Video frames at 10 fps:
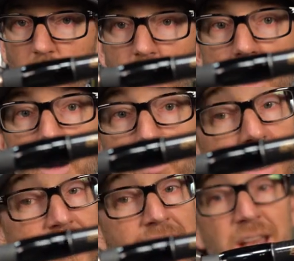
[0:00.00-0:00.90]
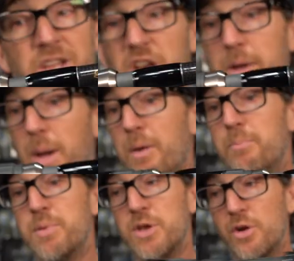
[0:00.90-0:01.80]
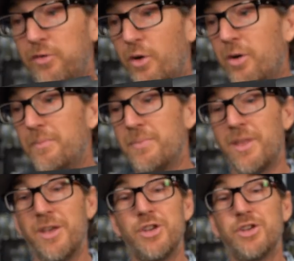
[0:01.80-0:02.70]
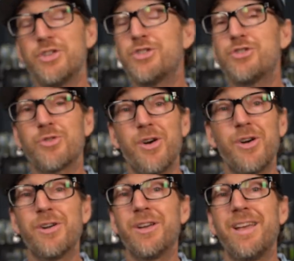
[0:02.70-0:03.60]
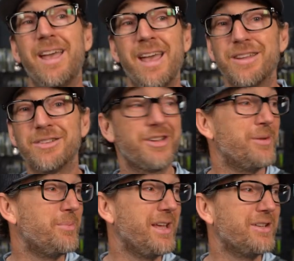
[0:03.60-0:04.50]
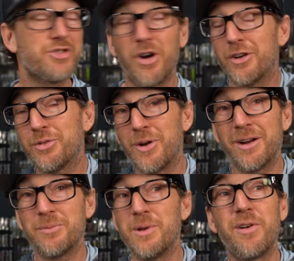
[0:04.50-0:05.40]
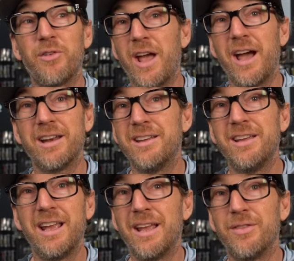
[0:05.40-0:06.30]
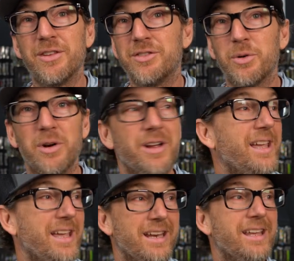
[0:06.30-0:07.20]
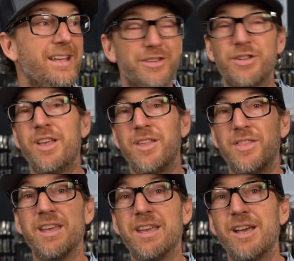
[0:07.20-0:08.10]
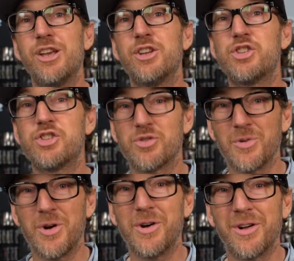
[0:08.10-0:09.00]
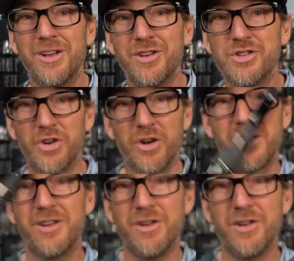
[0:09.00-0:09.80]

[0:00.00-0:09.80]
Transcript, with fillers: Uh, but check them out. Beautiful, strong as can be. Strongest rod we've strong ever had in the store. It yeah. is the strong jerk.